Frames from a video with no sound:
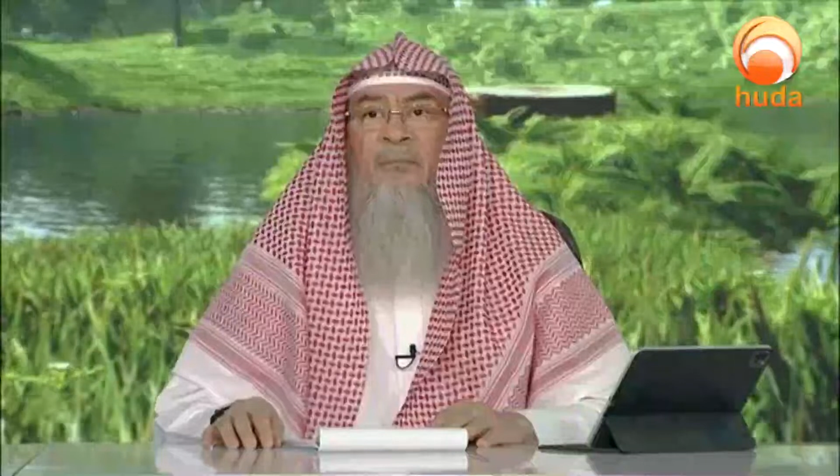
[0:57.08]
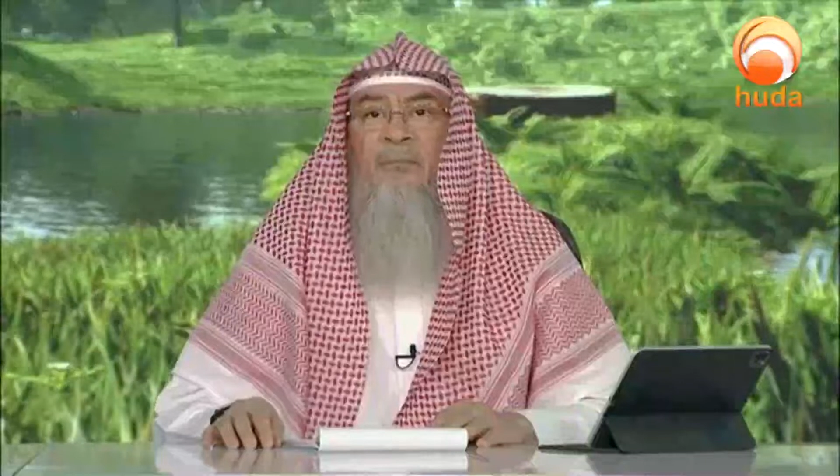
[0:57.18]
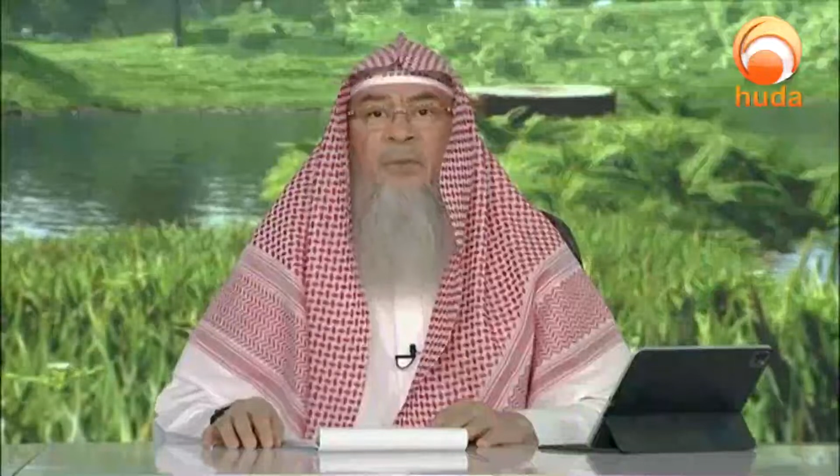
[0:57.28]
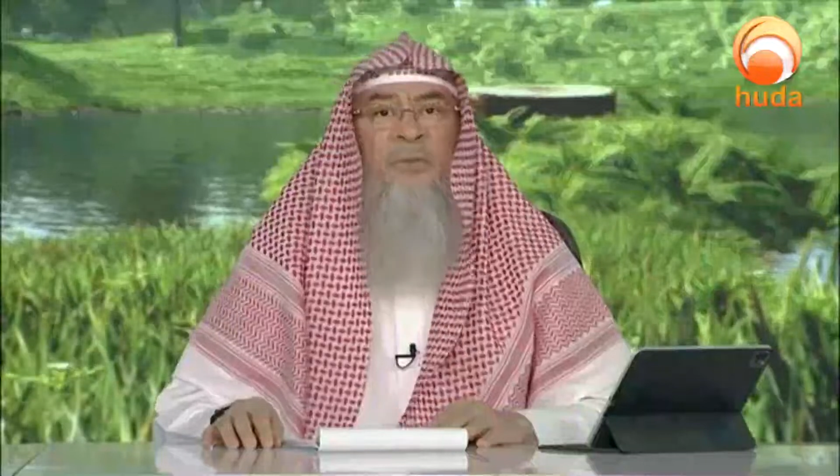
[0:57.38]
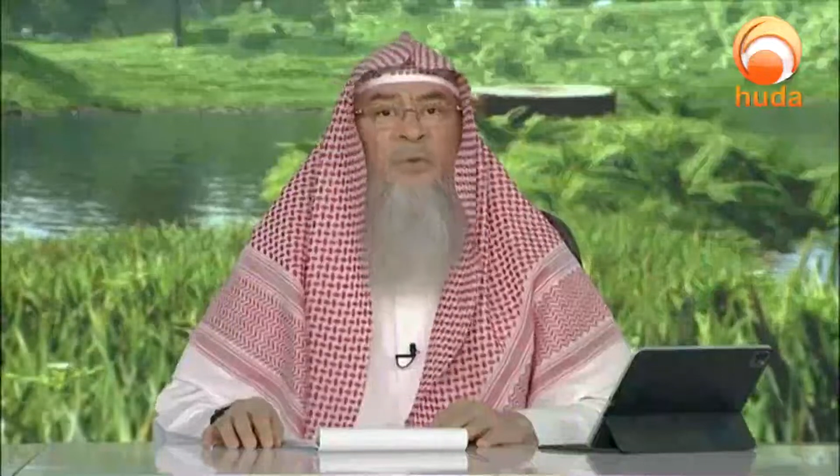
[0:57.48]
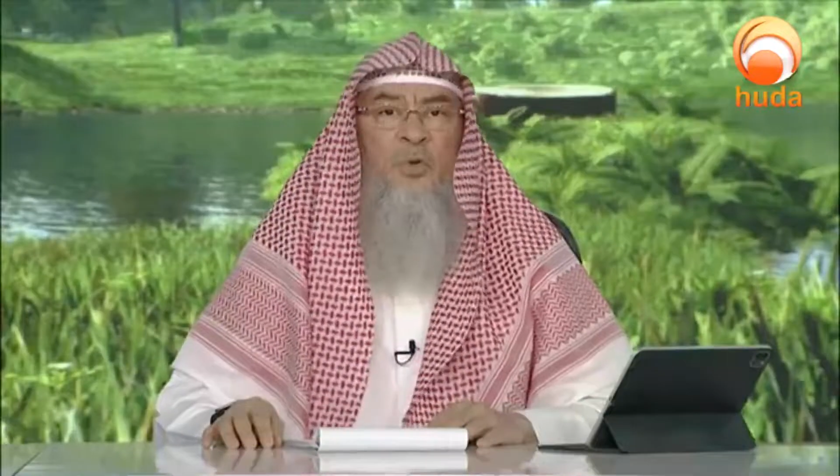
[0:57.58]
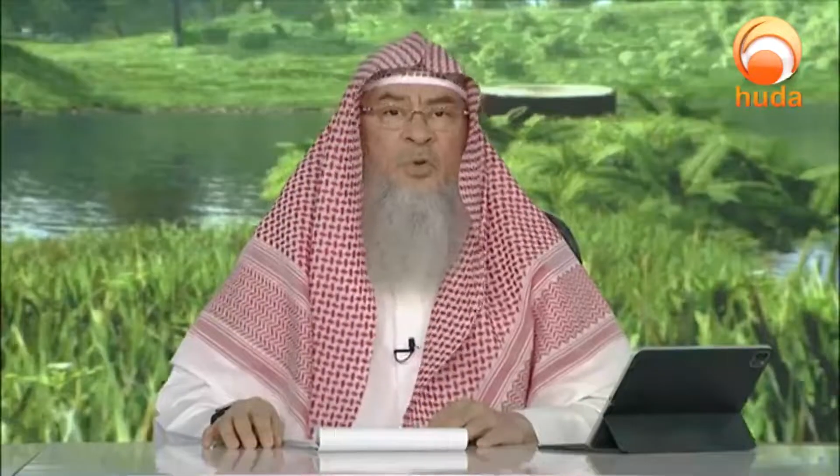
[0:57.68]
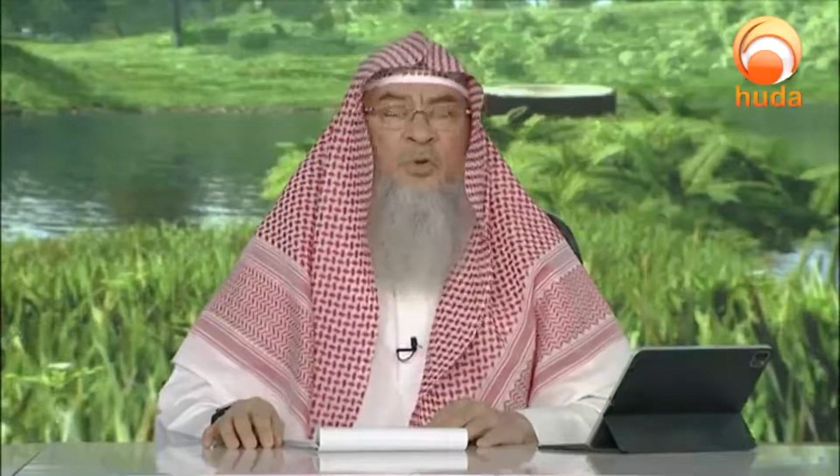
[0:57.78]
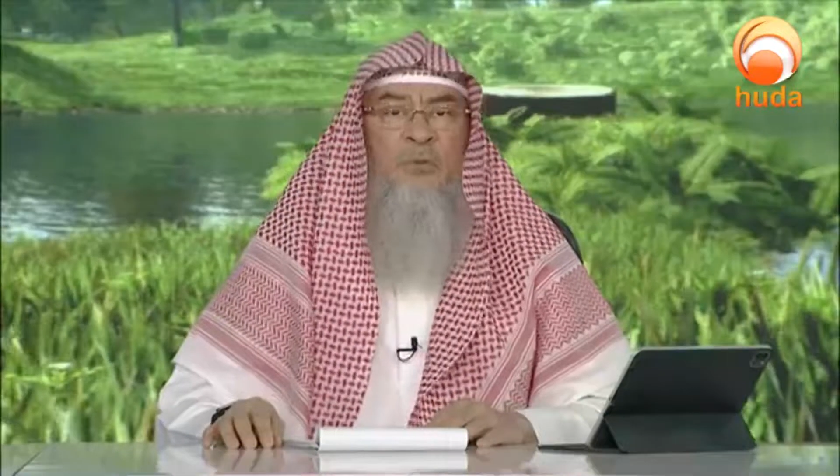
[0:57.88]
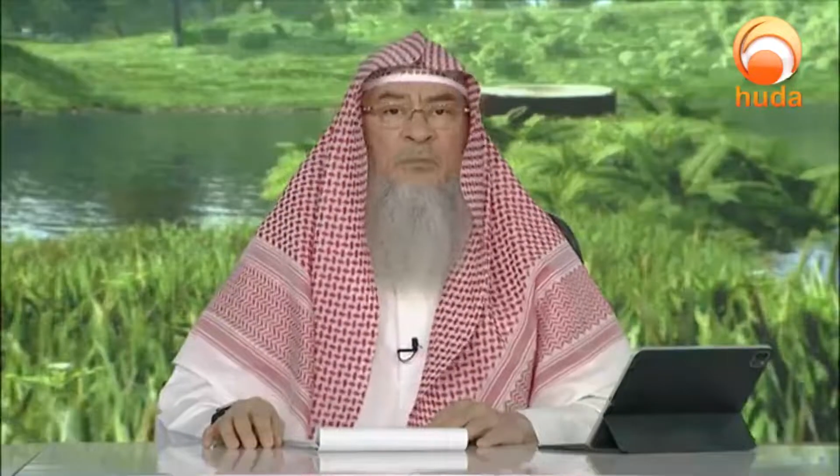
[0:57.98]

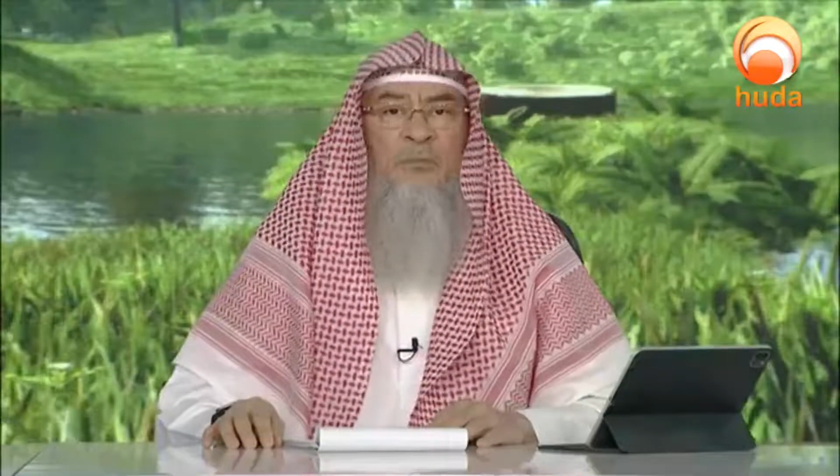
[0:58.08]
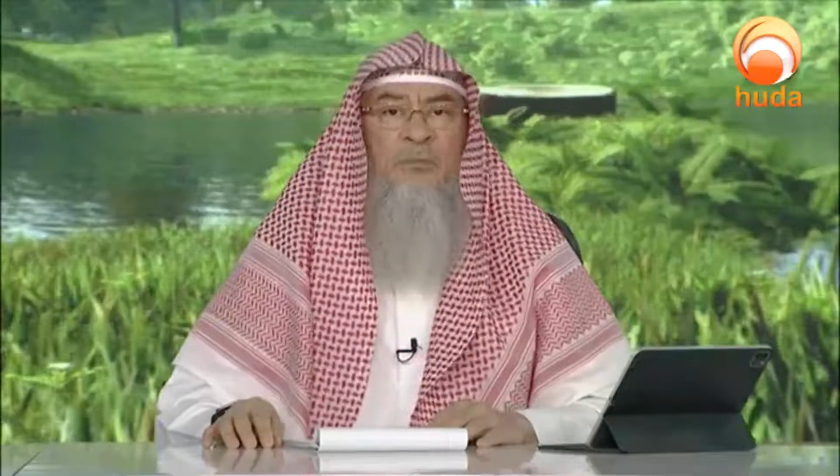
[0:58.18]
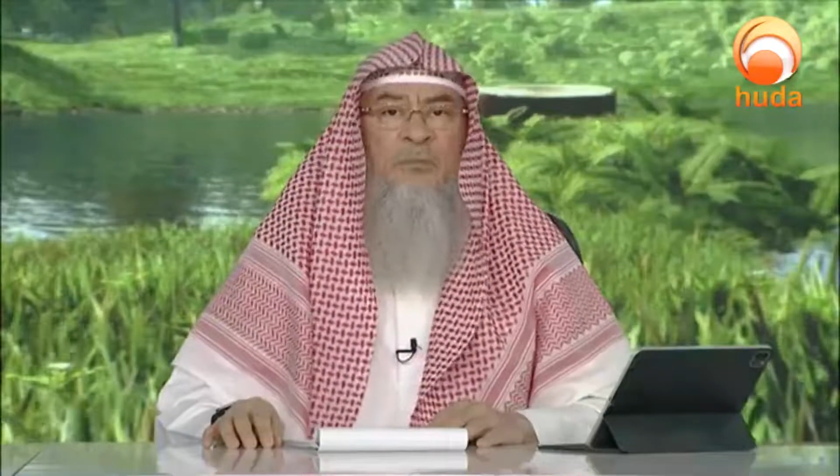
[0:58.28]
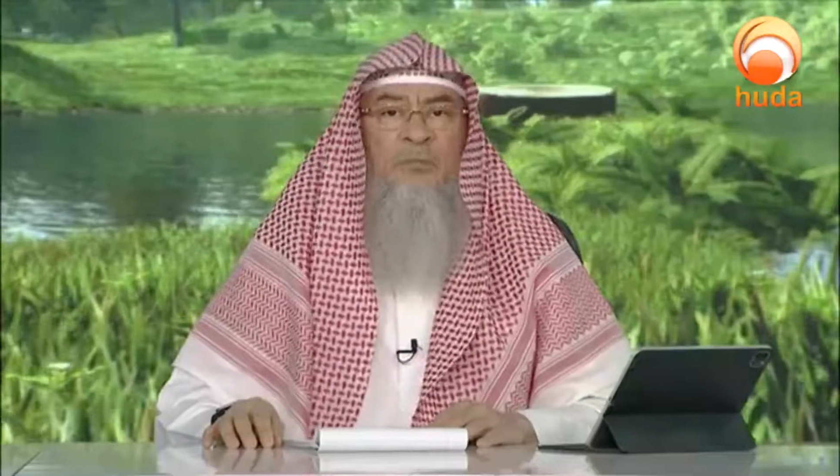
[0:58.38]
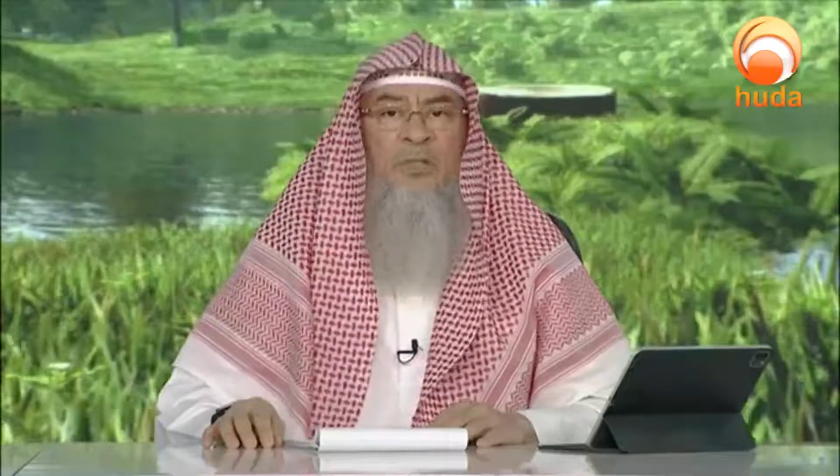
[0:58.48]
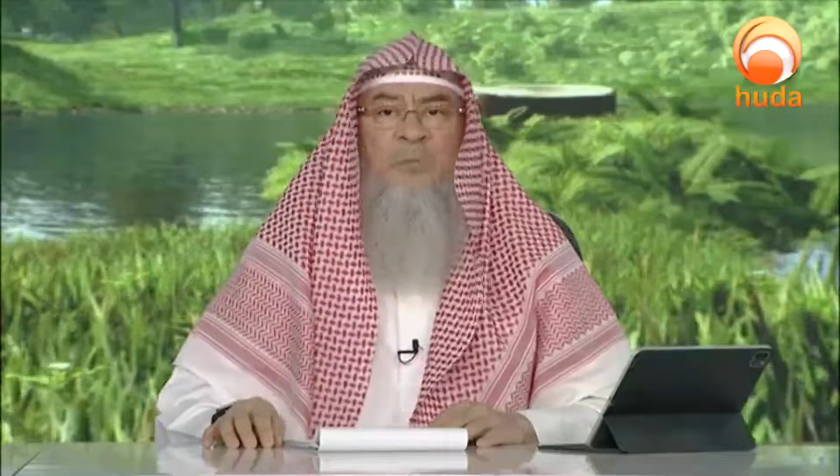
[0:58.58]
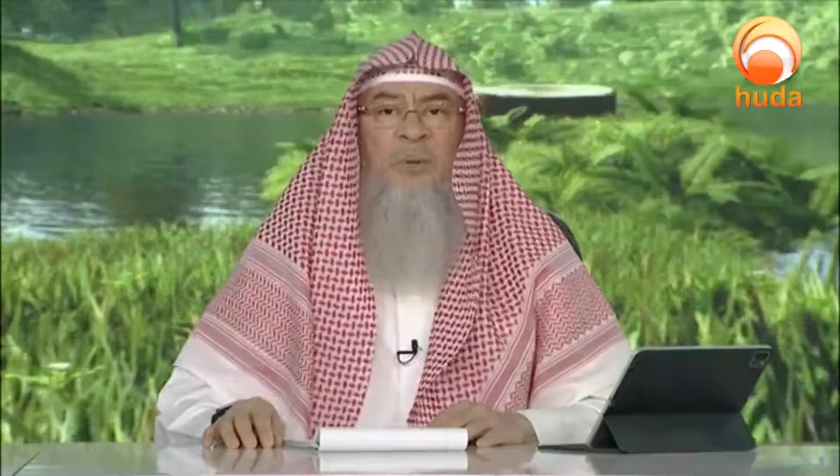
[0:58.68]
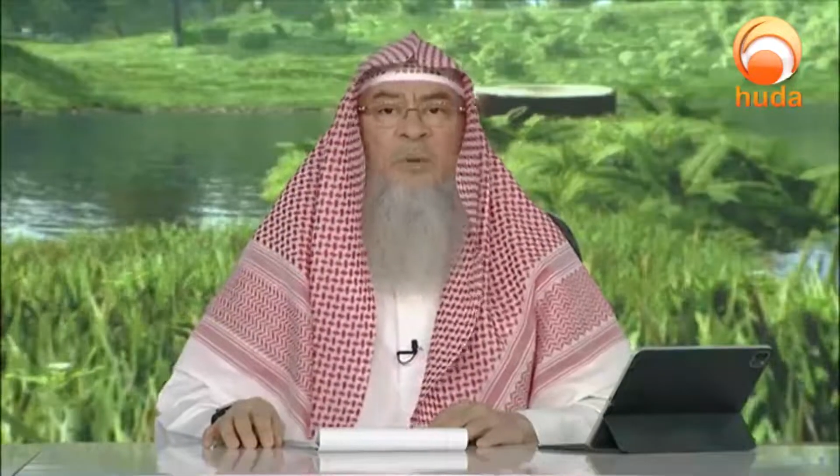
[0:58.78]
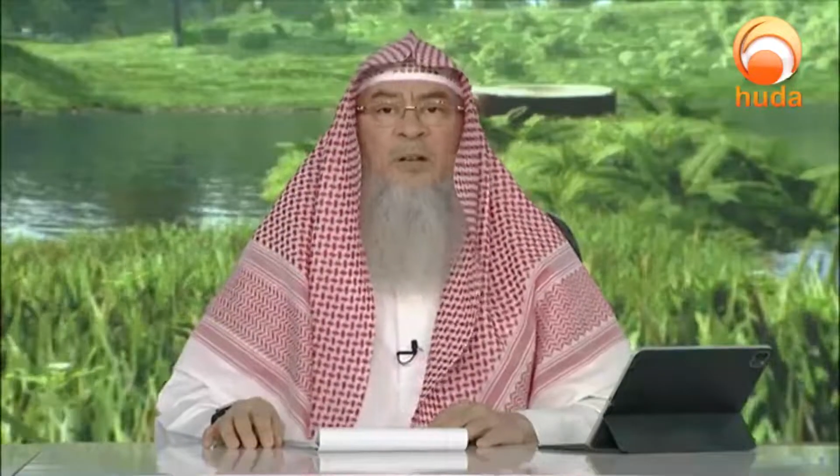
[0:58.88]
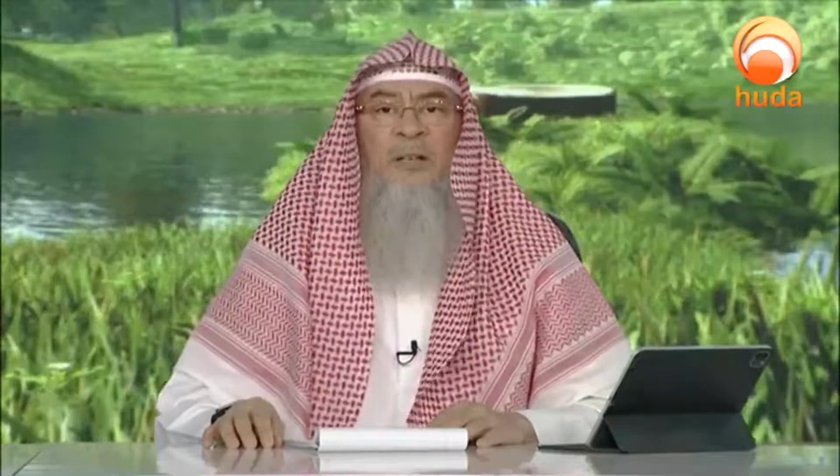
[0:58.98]
refuse, simply
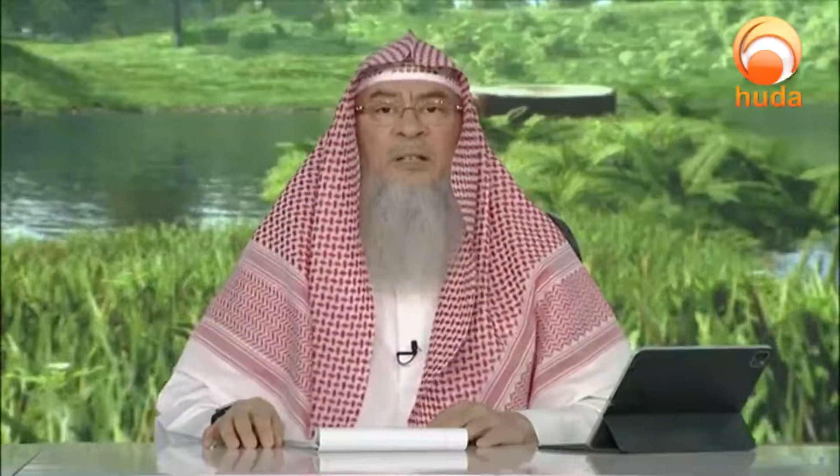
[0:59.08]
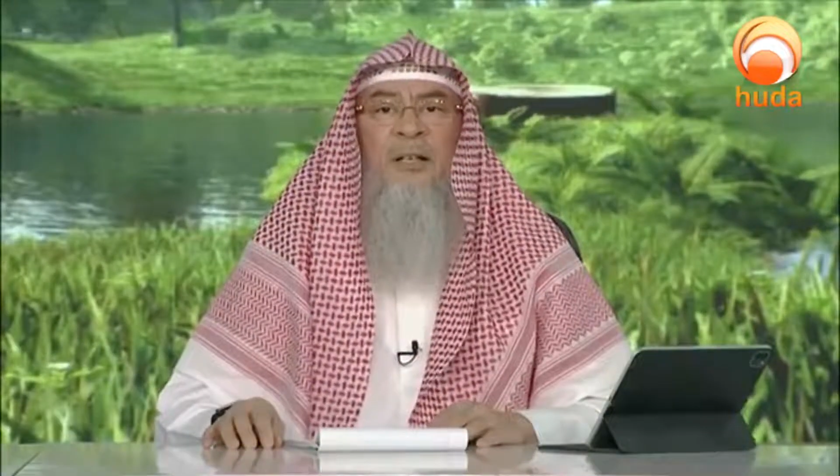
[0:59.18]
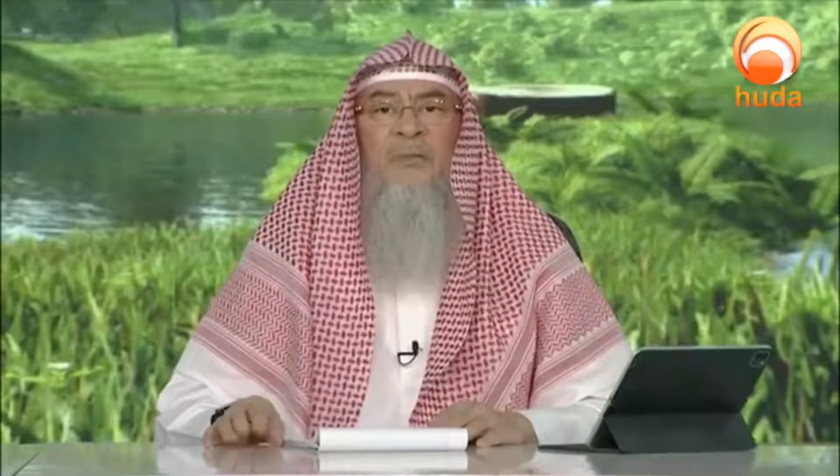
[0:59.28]
because they're